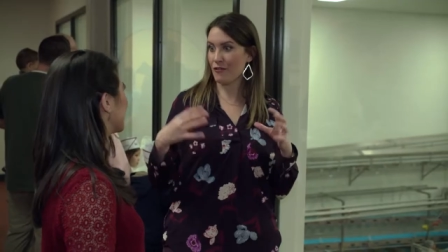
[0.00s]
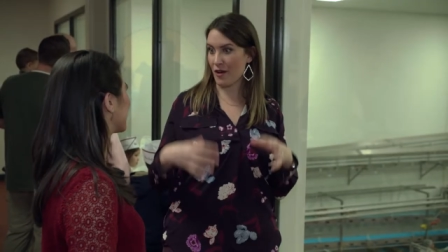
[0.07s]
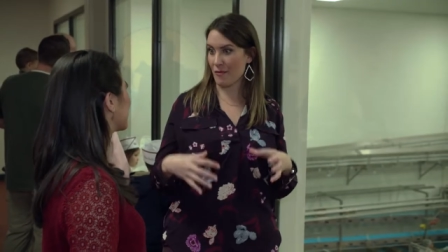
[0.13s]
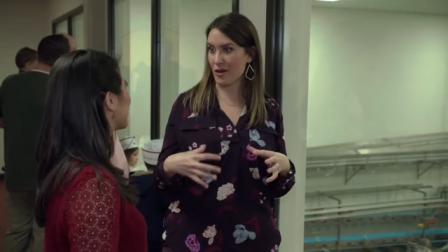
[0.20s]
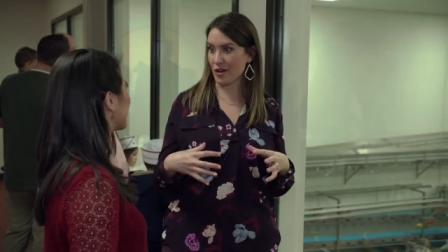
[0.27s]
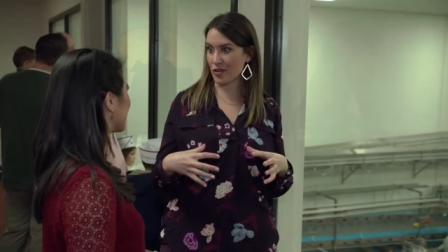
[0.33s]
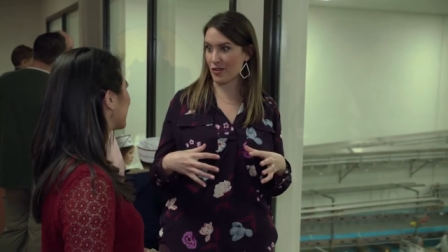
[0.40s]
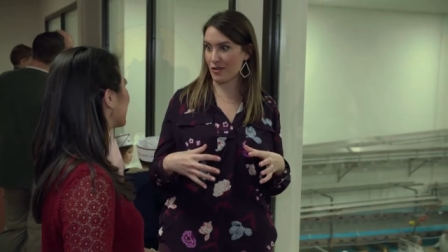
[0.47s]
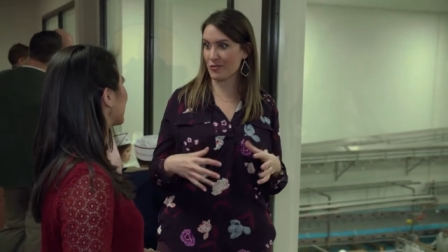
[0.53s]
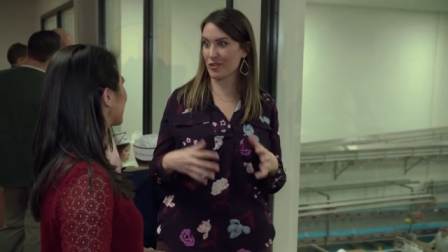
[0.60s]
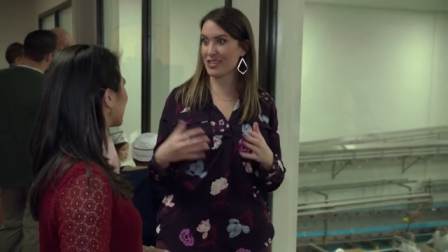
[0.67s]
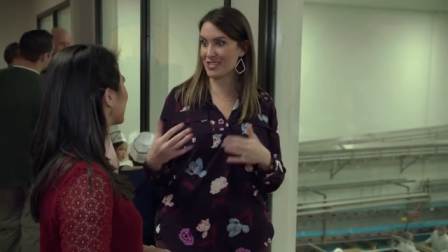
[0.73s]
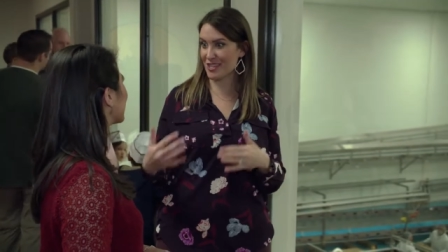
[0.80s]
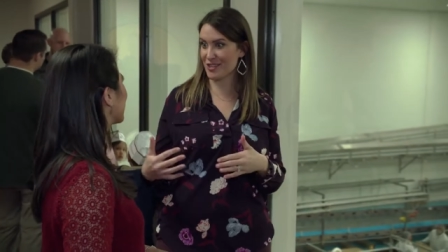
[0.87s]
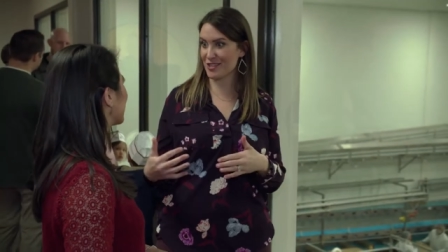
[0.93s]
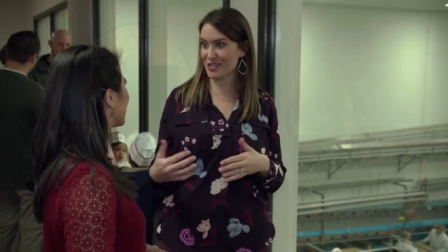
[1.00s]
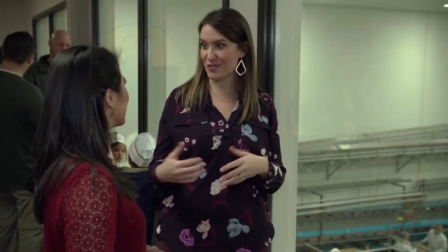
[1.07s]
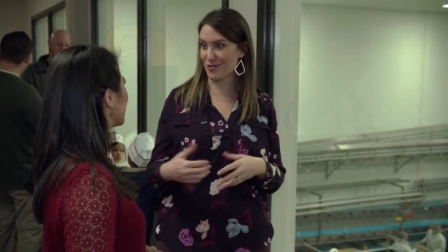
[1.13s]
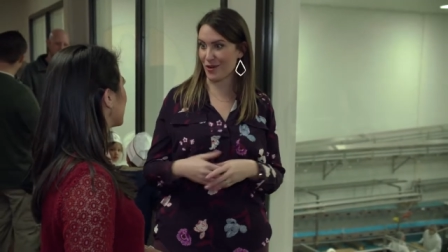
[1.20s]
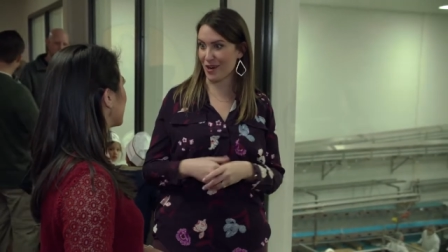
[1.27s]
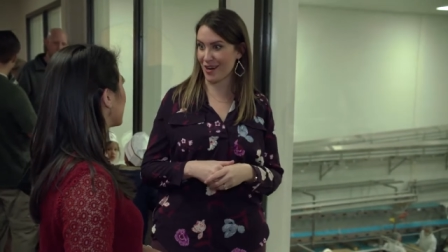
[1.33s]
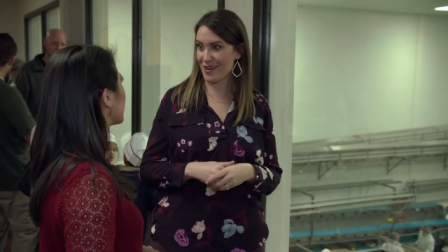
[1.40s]
from our creamery to the
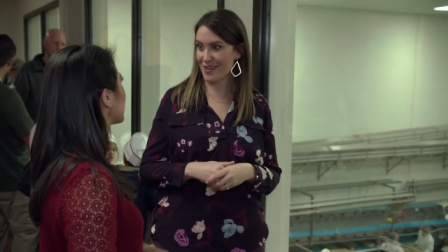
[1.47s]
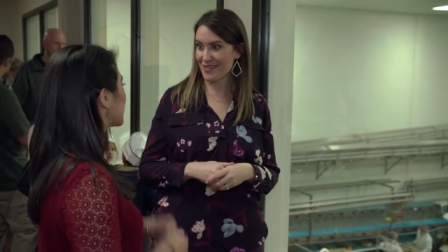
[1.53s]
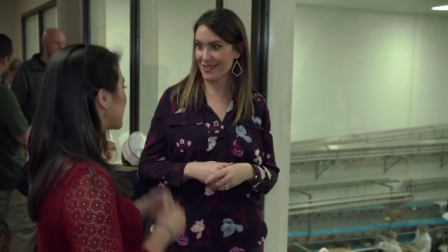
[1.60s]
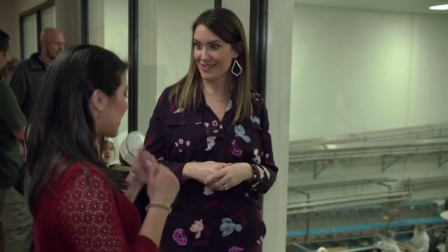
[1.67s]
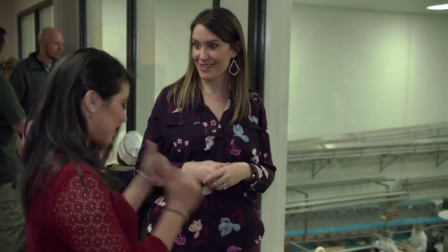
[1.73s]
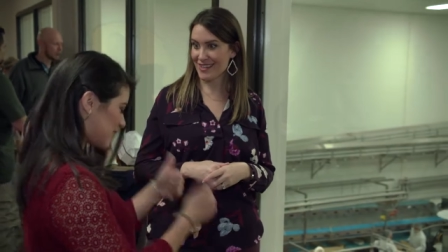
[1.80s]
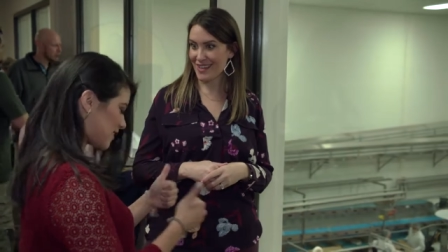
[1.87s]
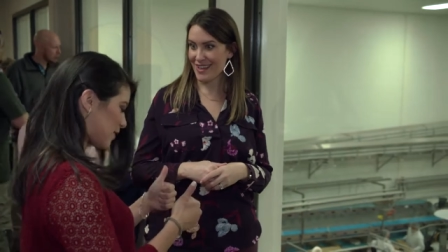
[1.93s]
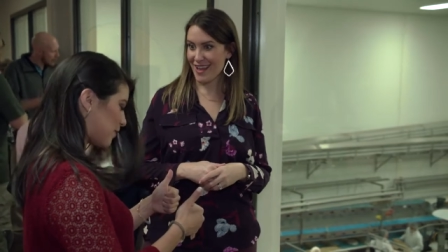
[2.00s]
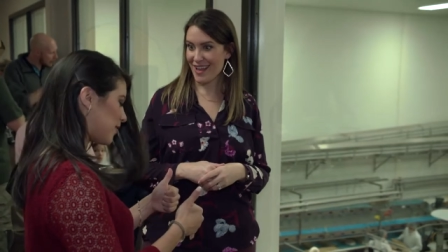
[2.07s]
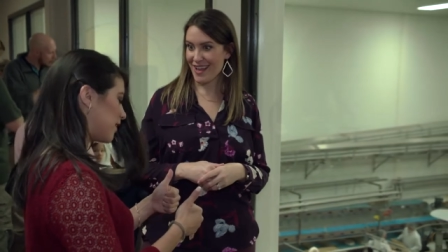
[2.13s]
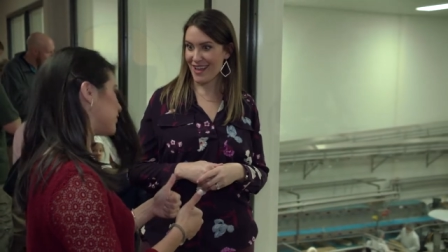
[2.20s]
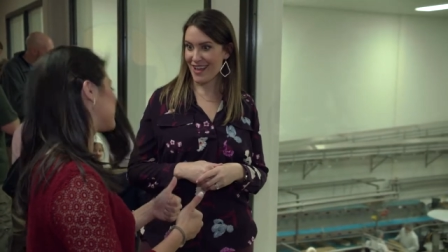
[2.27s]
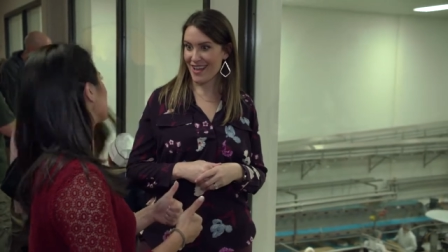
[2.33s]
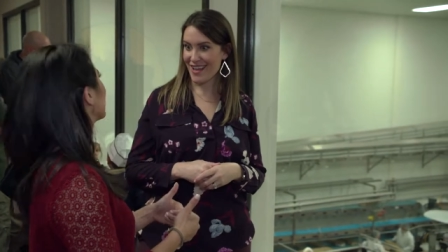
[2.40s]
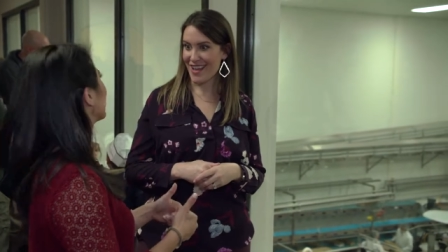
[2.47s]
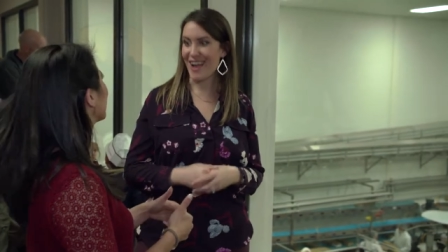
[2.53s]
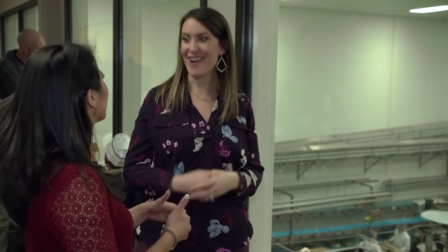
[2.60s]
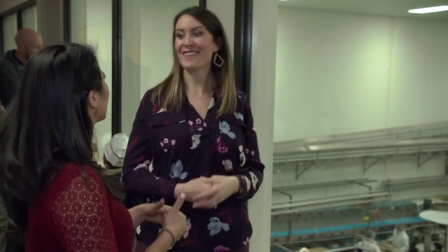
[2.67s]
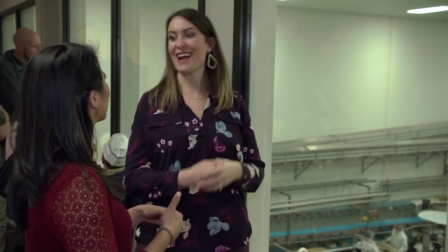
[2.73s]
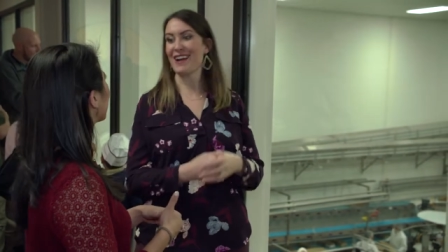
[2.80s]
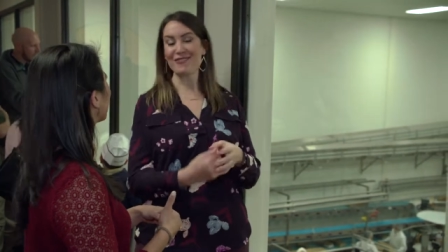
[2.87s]
store? Yes, I would love to.
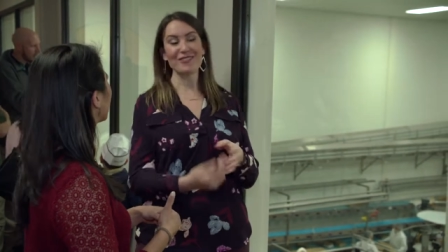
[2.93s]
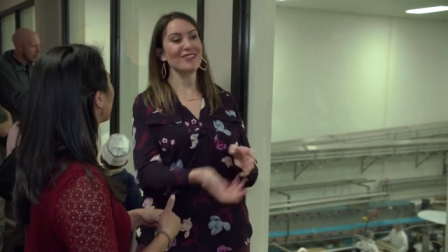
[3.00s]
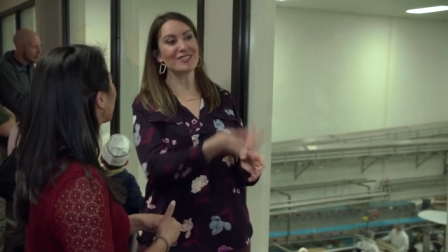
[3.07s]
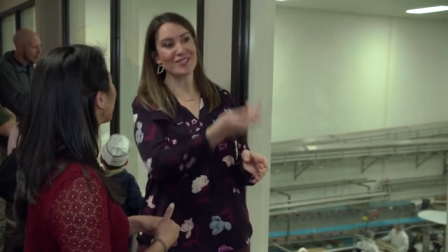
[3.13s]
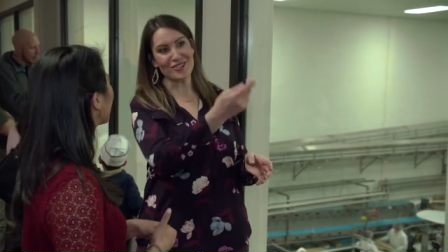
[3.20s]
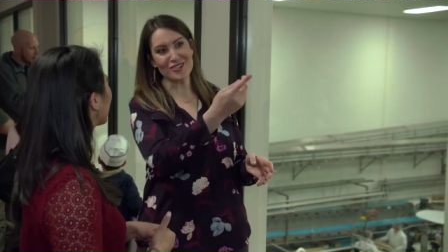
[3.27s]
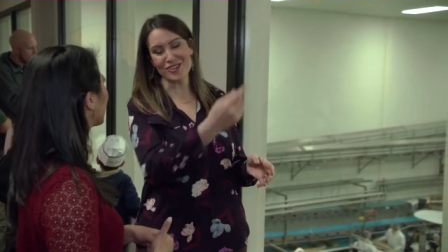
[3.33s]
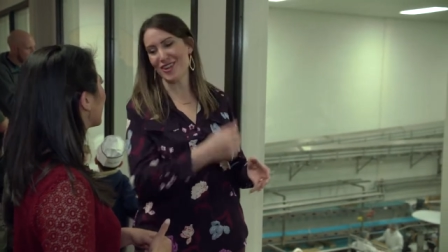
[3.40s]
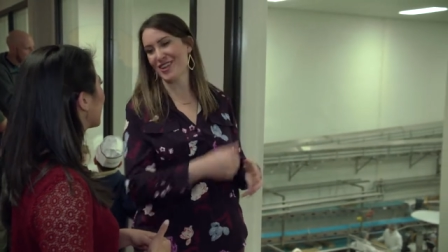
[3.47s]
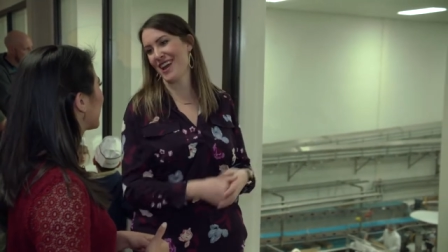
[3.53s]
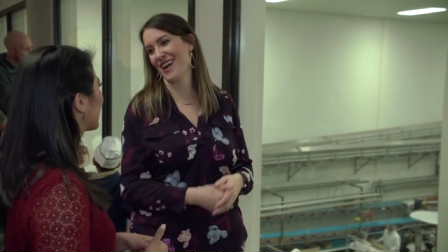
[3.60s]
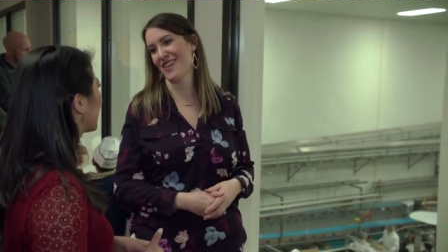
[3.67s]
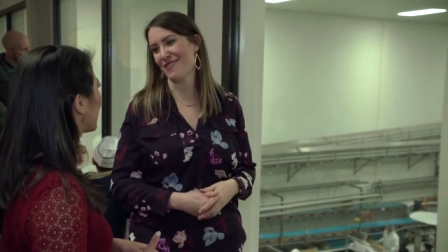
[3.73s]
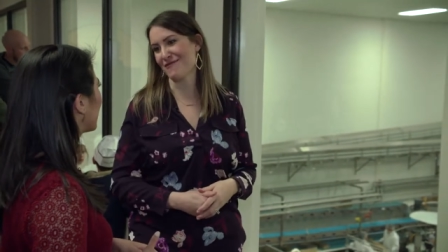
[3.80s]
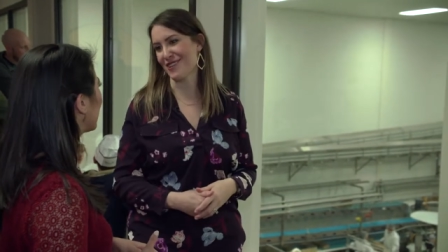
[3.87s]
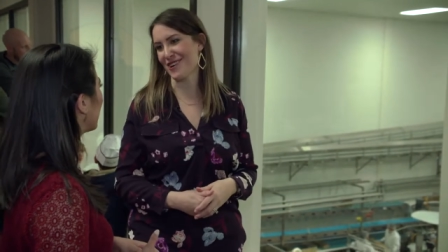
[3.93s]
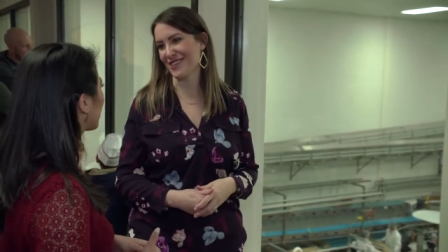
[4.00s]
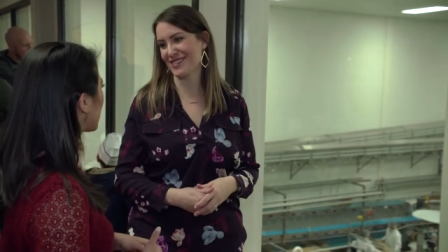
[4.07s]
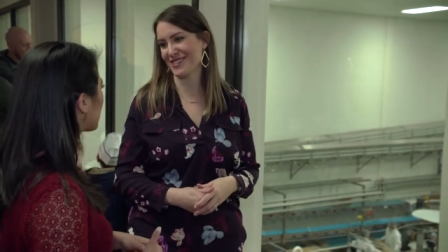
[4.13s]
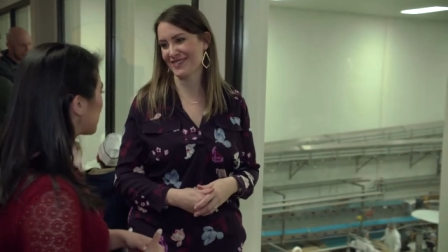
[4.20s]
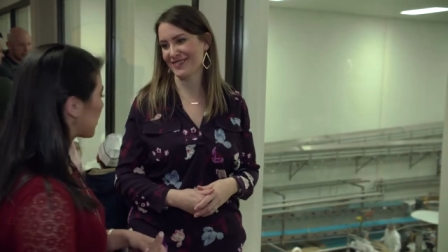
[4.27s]
All right, well, let's go show you how that works. Okay,